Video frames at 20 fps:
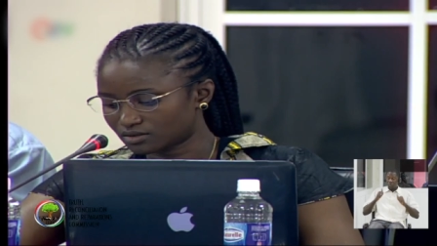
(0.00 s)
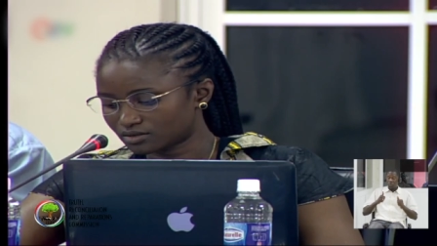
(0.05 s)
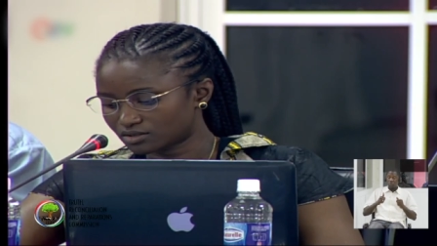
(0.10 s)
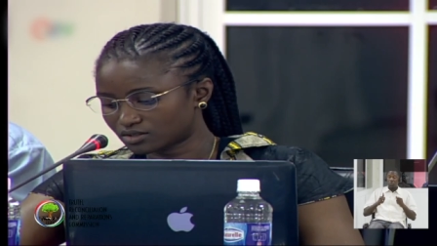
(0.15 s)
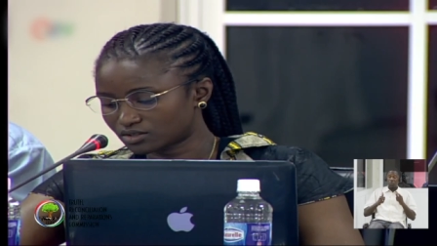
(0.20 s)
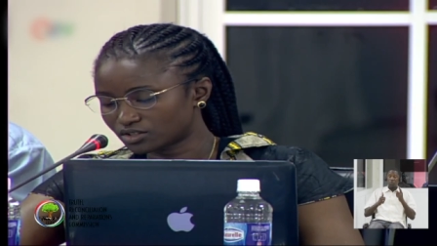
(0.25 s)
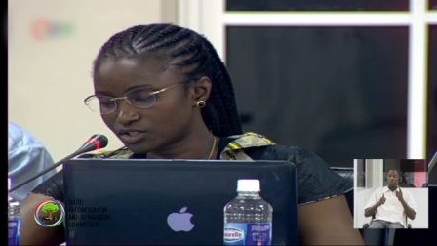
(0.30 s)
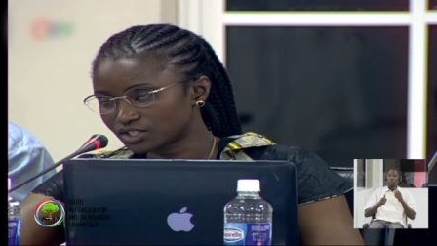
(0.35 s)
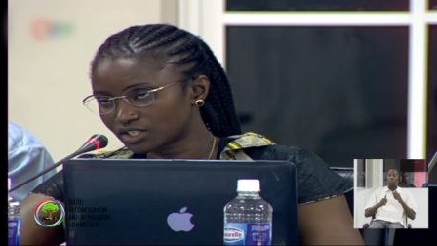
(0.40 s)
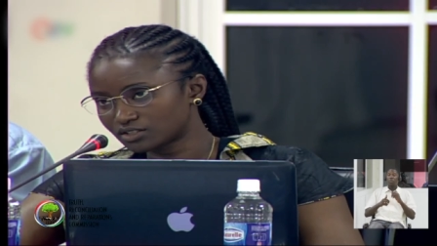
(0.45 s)

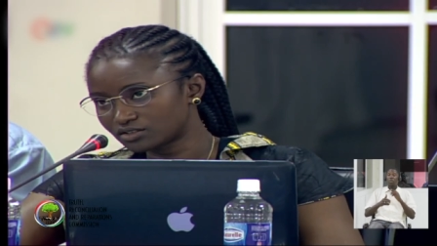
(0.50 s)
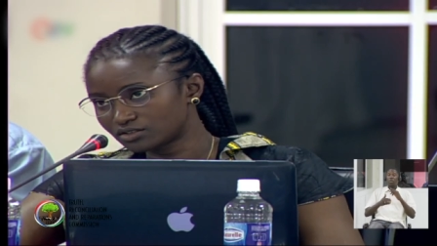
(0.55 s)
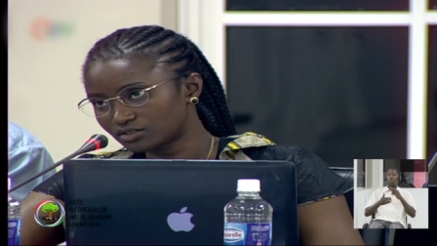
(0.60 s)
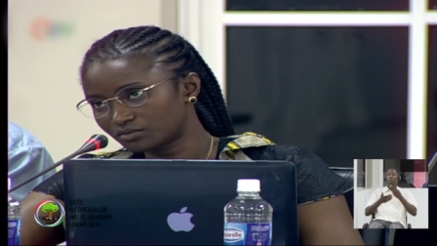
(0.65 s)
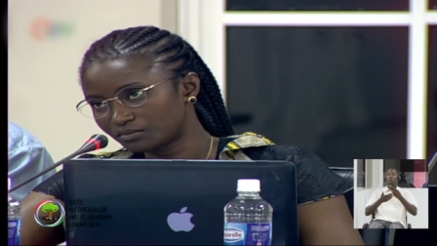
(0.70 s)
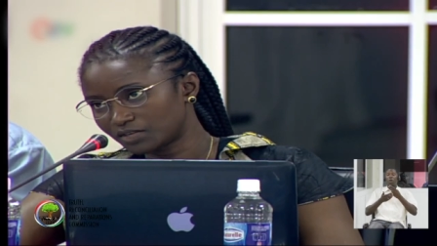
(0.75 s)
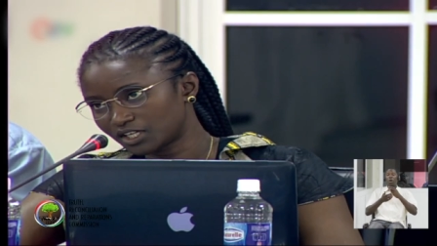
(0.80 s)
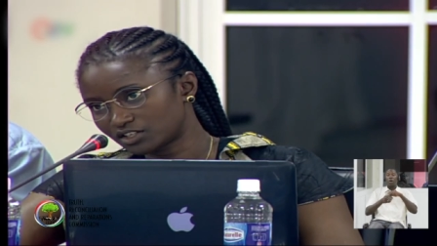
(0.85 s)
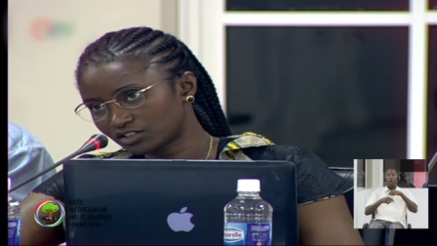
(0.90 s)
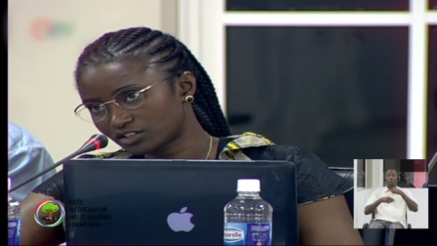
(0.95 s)
So just to
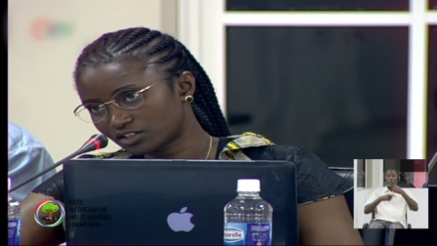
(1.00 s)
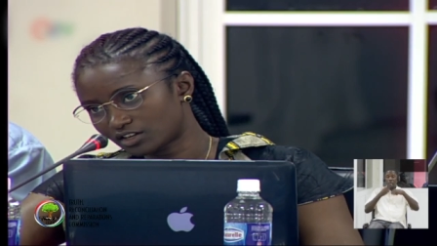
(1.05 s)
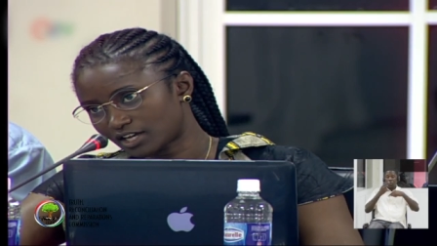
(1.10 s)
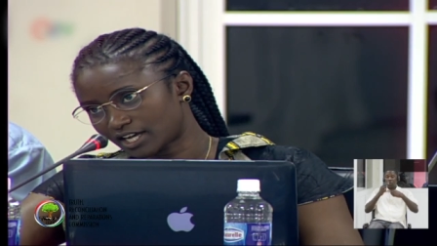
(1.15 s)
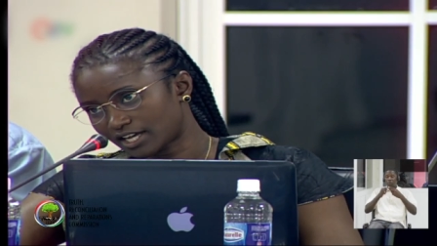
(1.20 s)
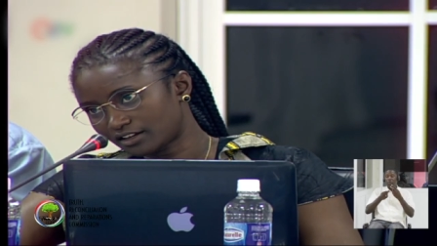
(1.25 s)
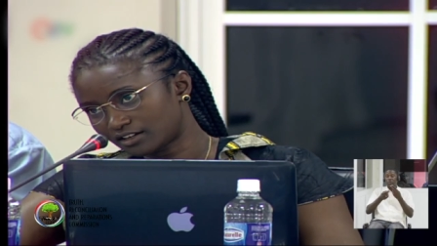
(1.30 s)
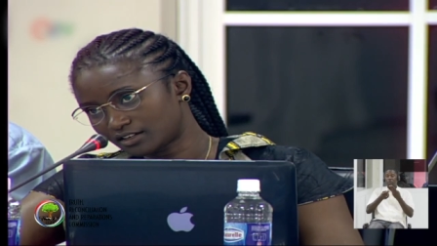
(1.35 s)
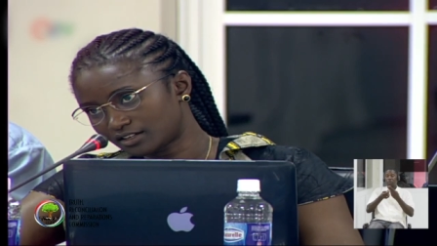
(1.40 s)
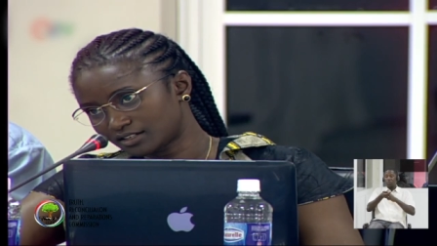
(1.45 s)
make sure
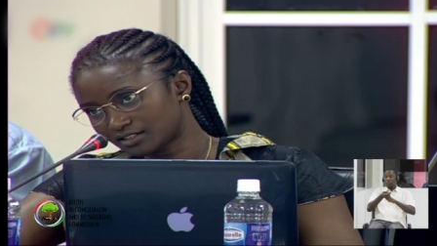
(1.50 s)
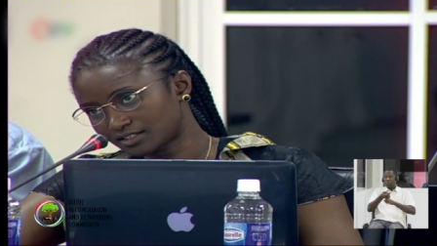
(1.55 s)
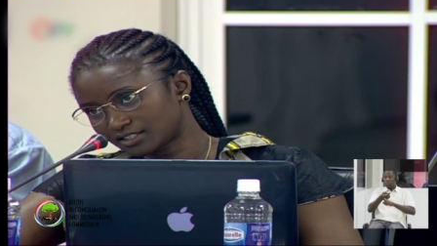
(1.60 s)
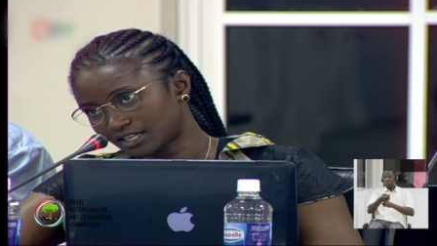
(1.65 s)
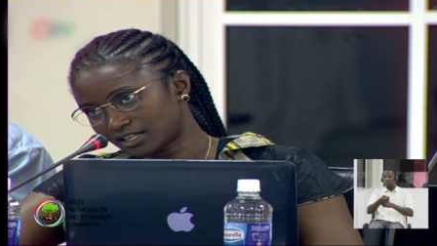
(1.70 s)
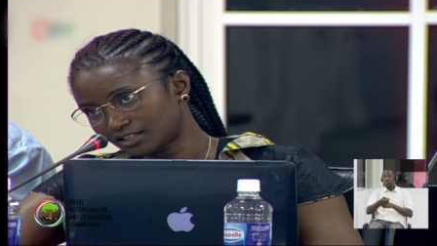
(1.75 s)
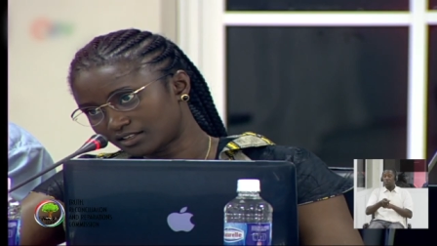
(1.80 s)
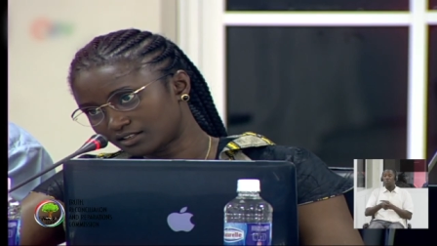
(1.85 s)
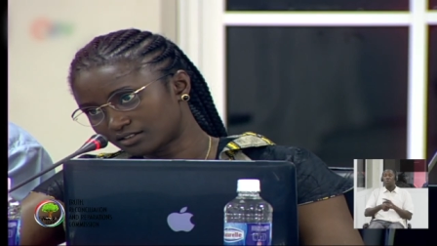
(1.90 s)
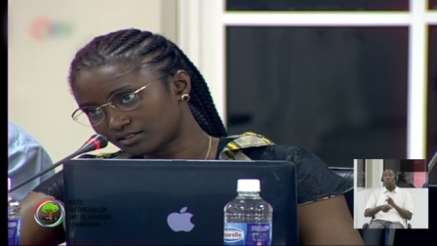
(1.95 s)
I
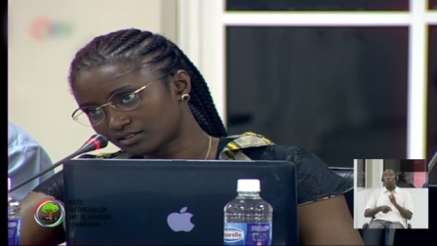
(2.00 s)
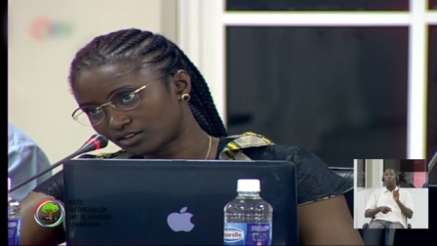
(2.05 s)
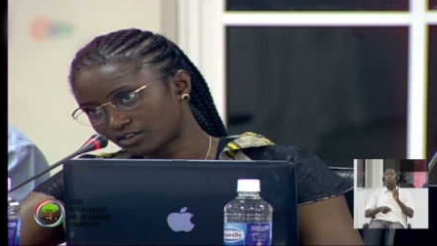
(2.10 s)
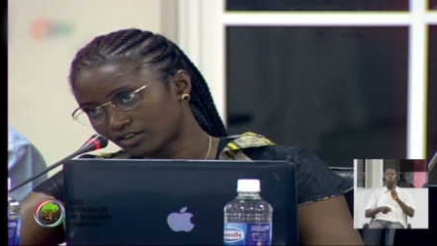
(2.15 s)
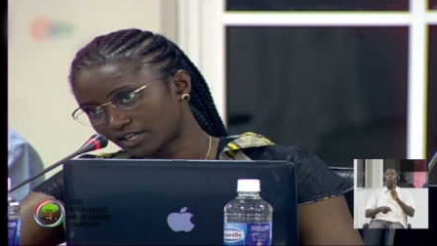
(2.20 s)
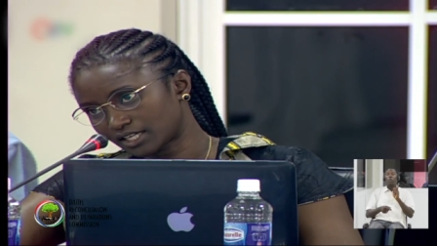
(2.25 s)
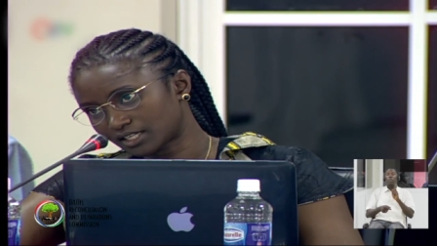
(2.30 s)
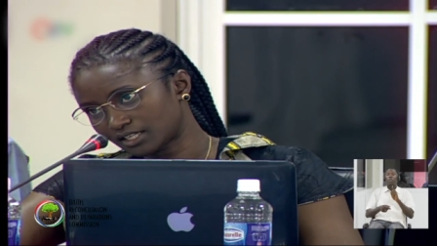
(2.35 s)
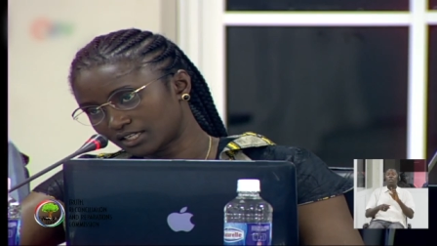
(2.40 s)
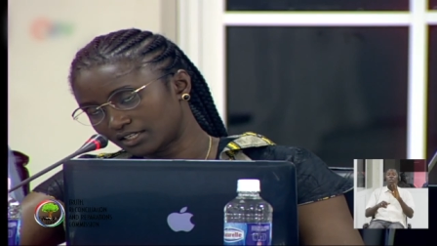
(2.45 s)
understand this
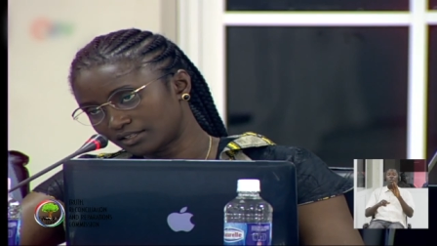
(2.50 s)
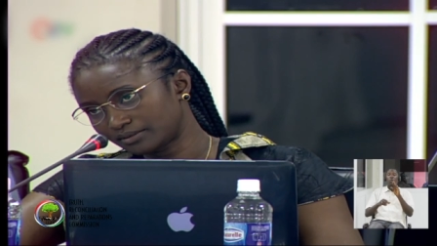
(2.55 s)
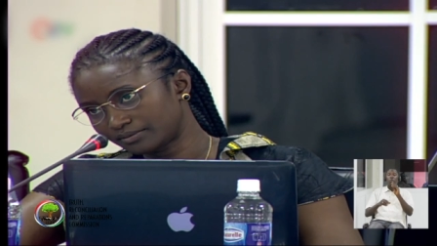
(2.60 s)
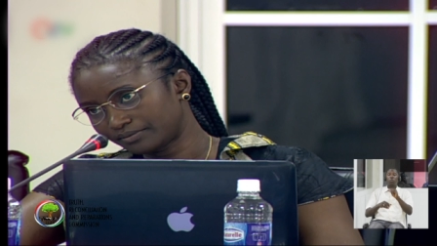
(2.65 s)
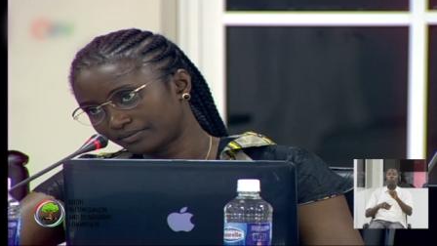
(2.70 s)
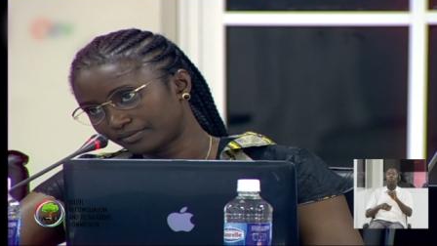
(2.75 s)
correctly,